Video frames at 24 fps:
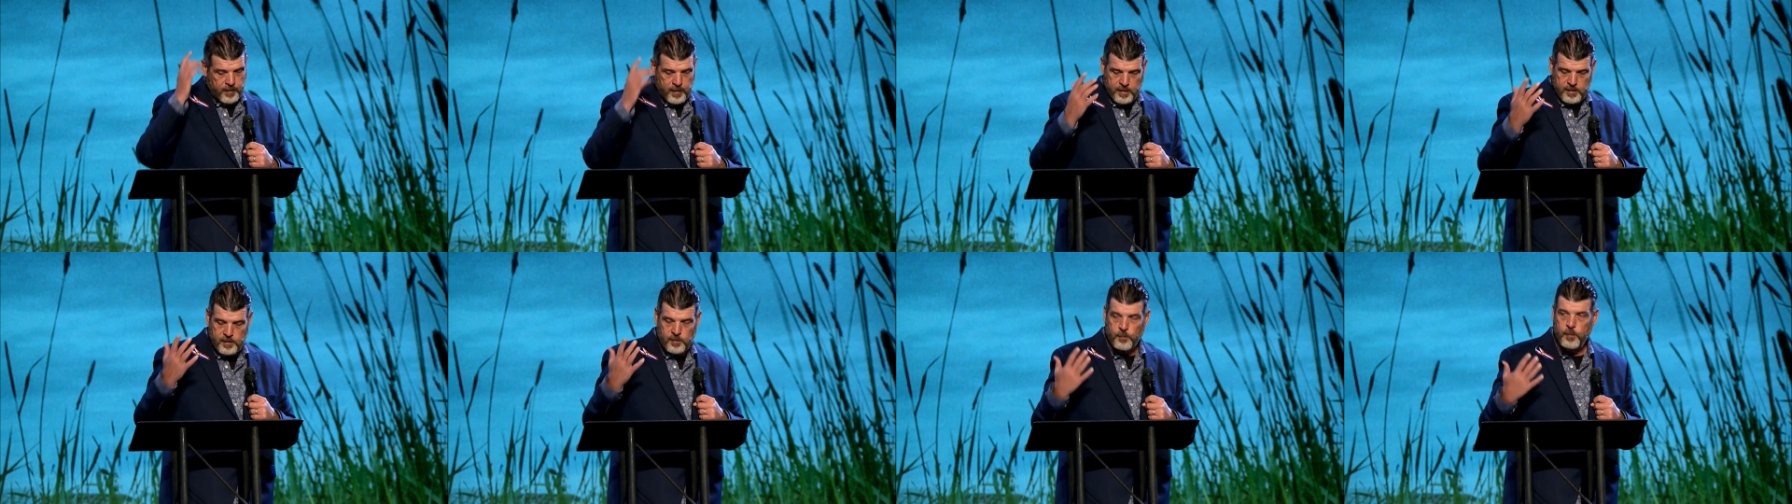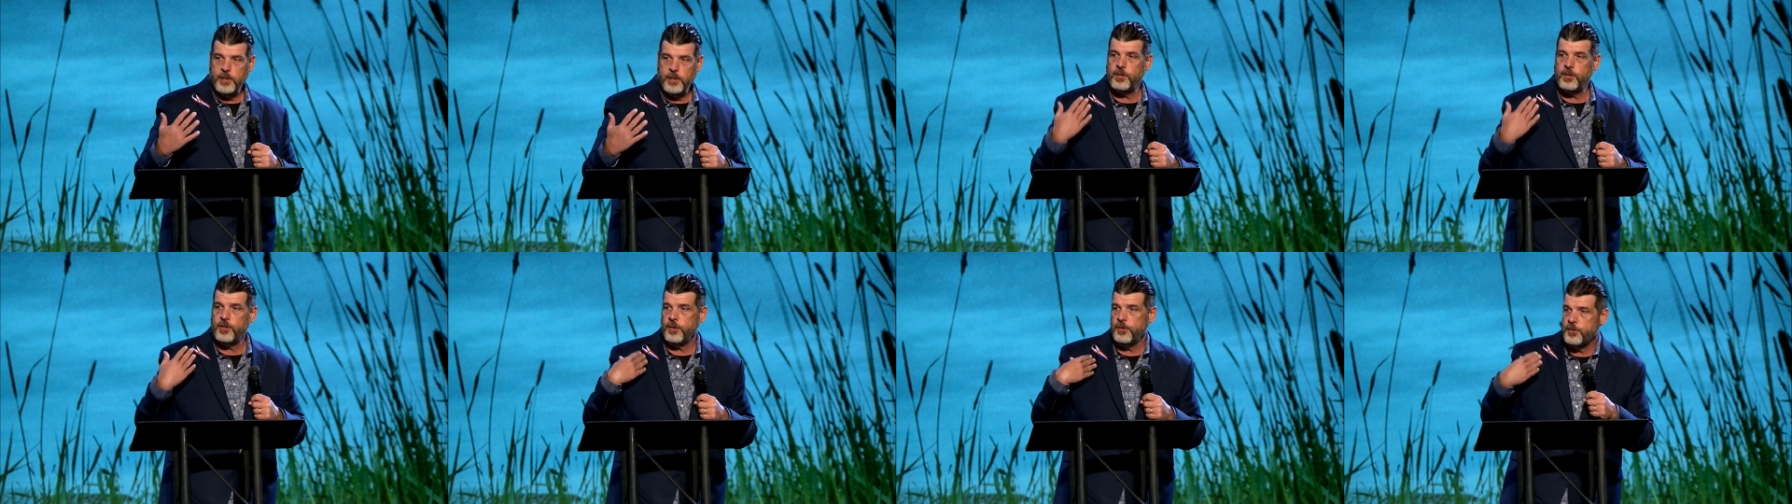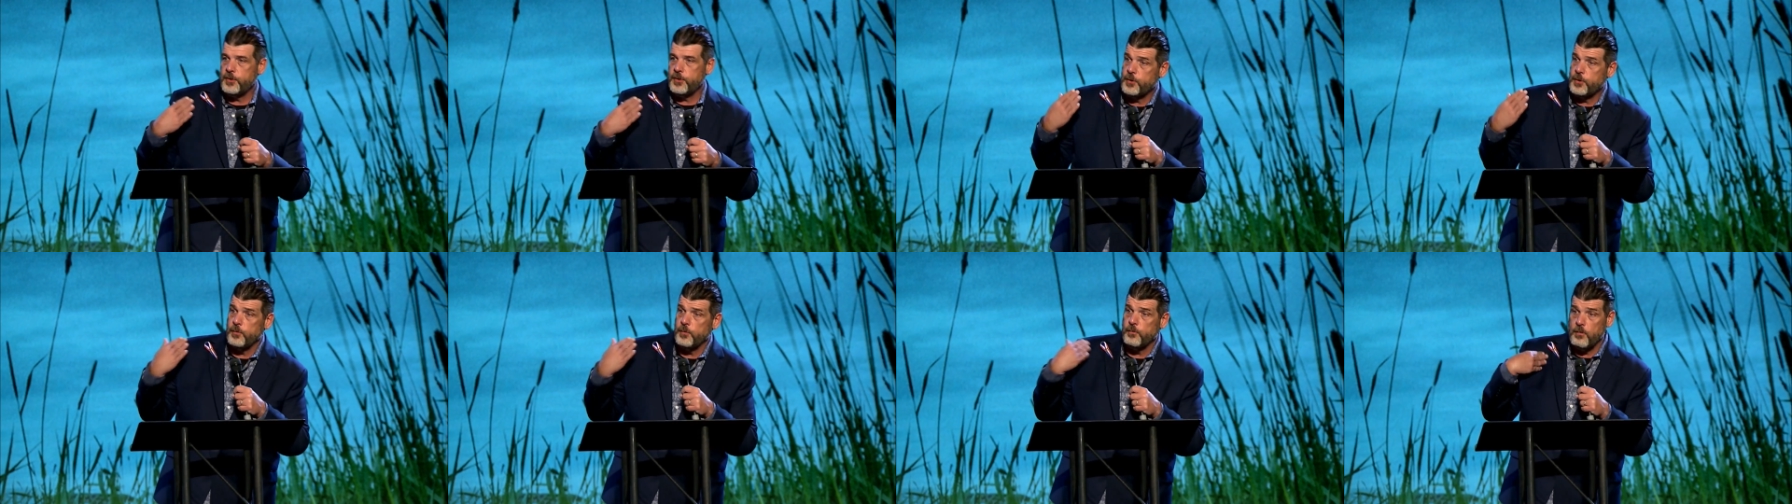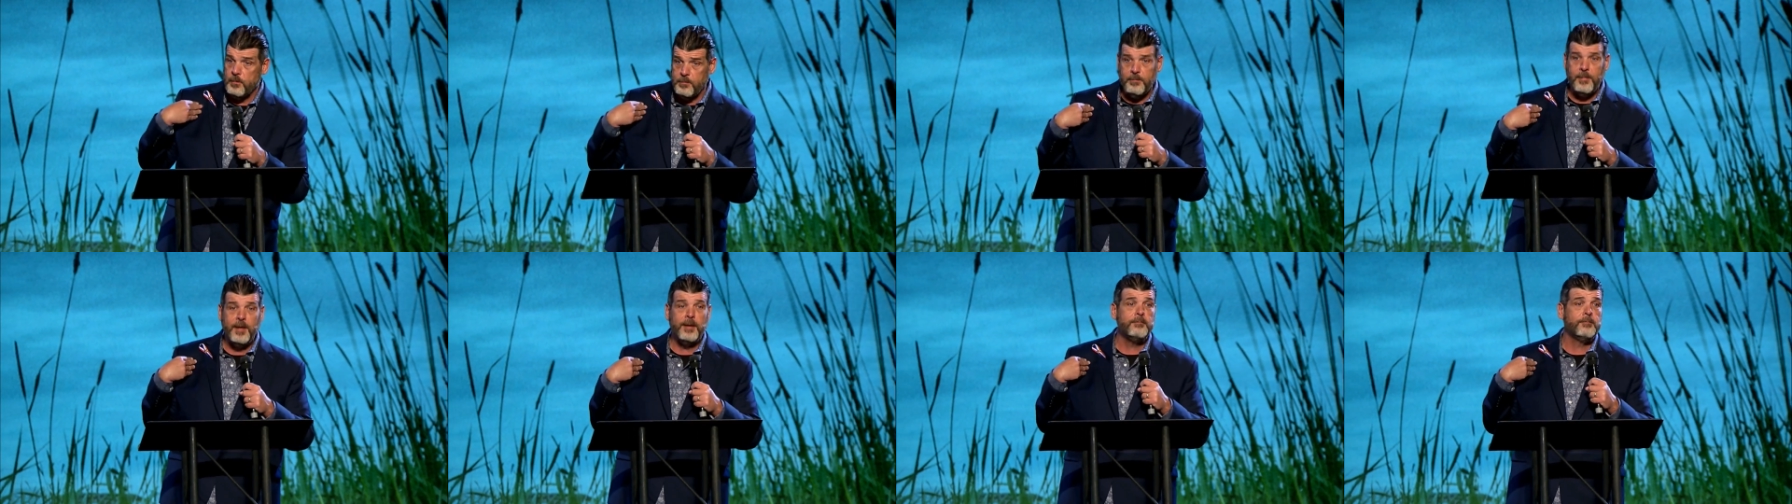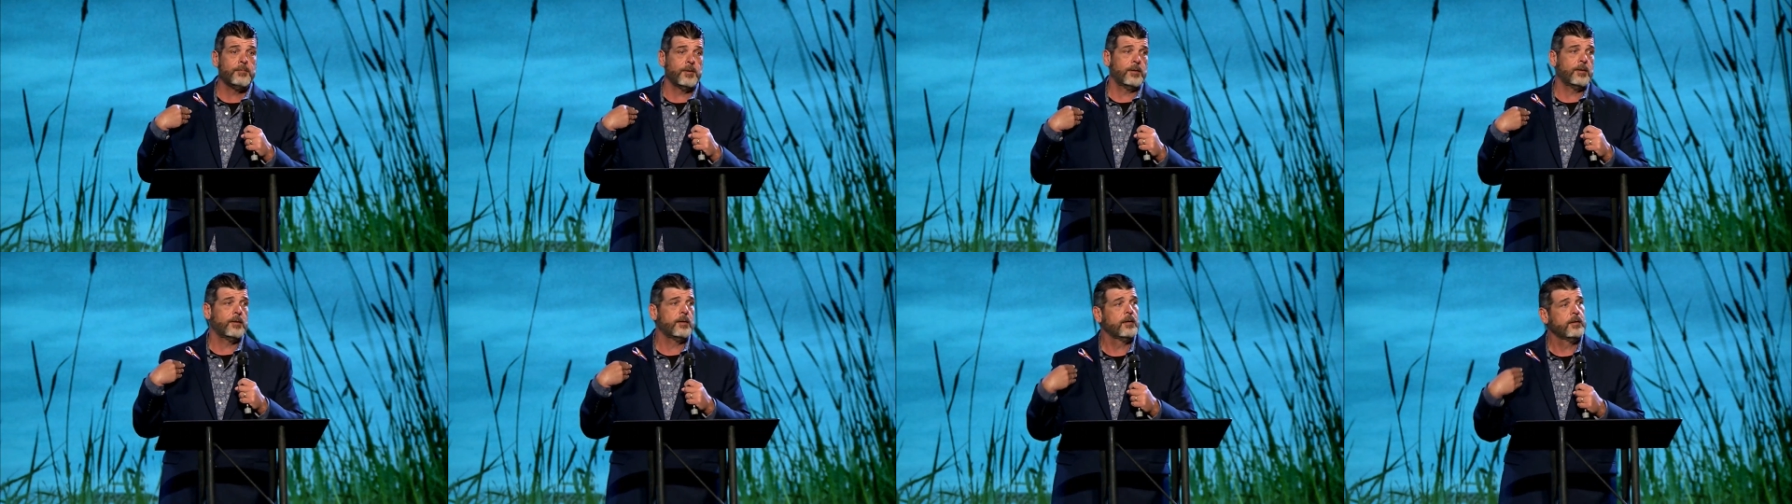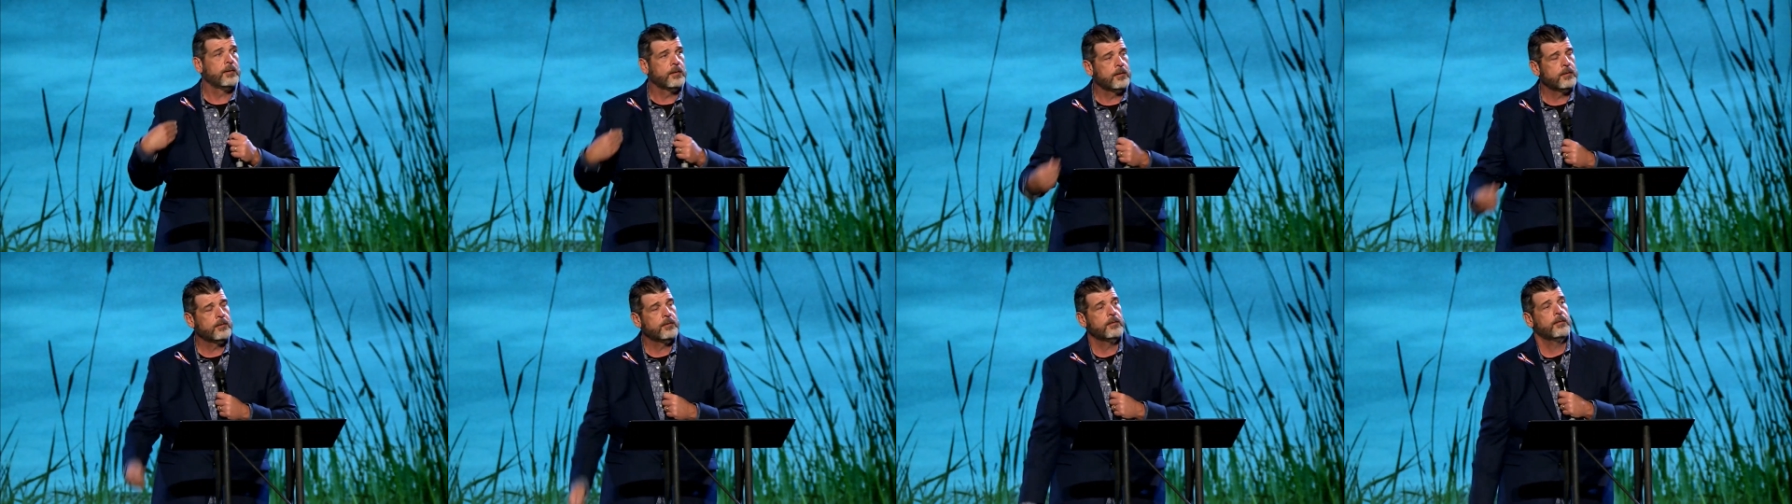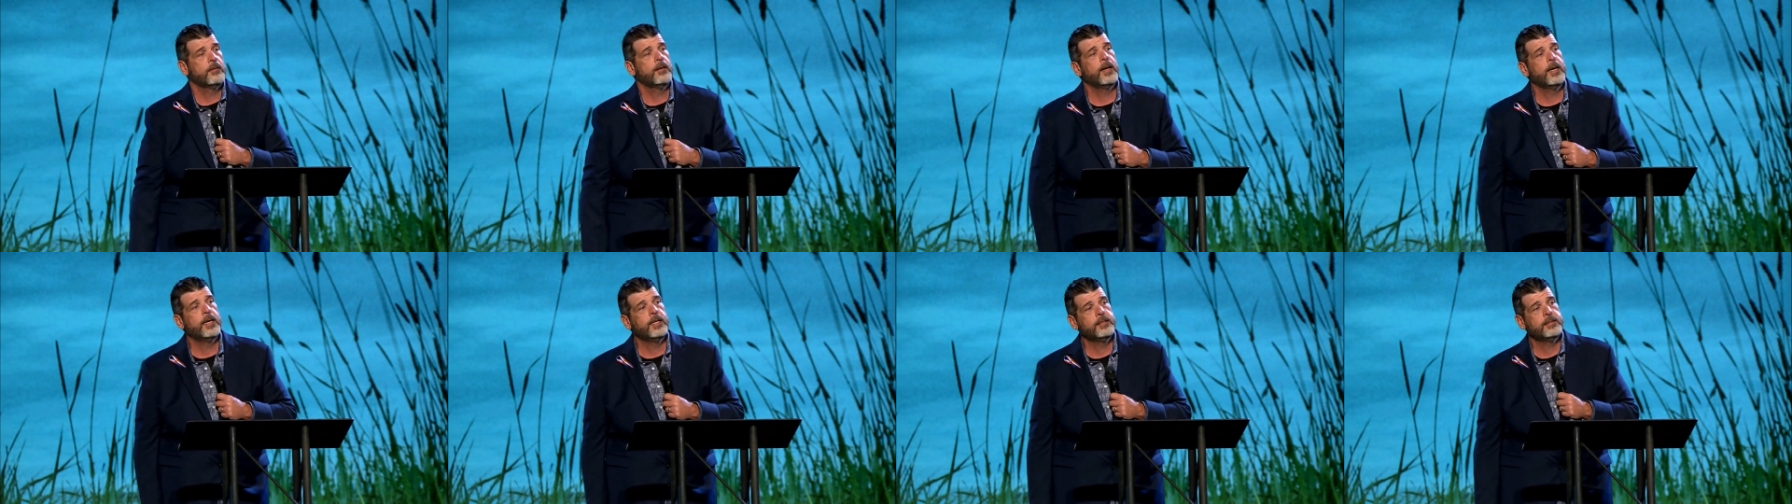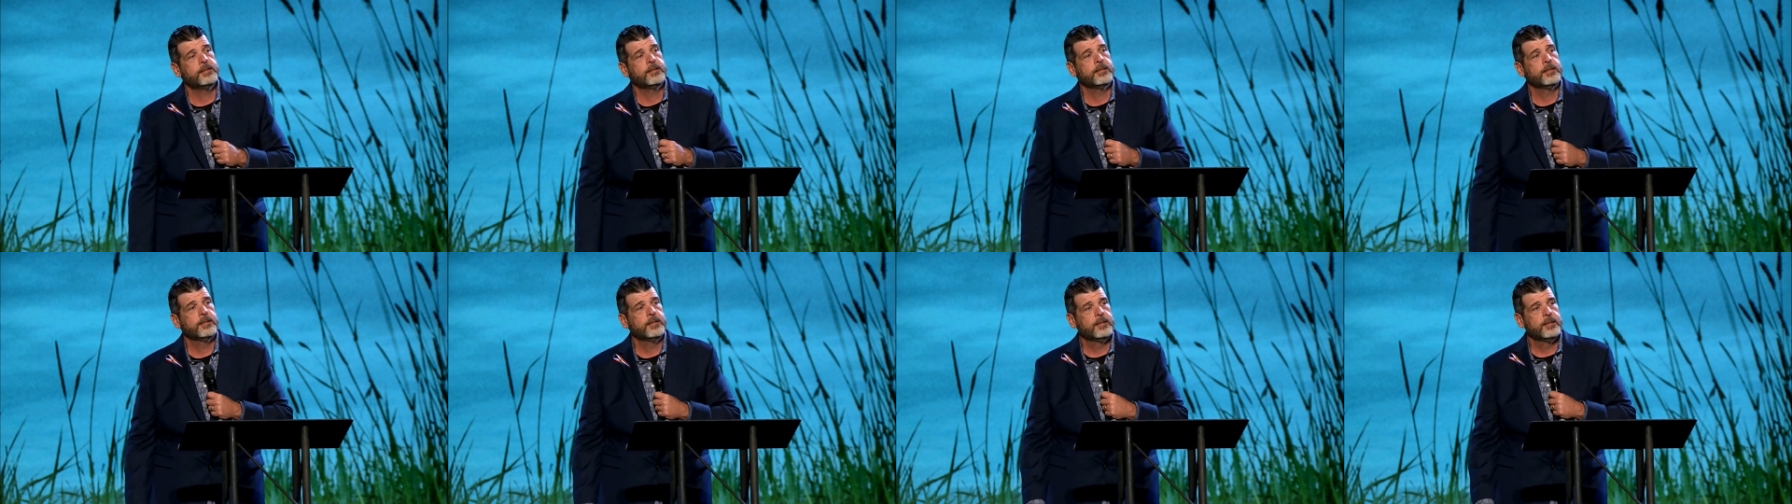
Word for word: as we choose to remember, right?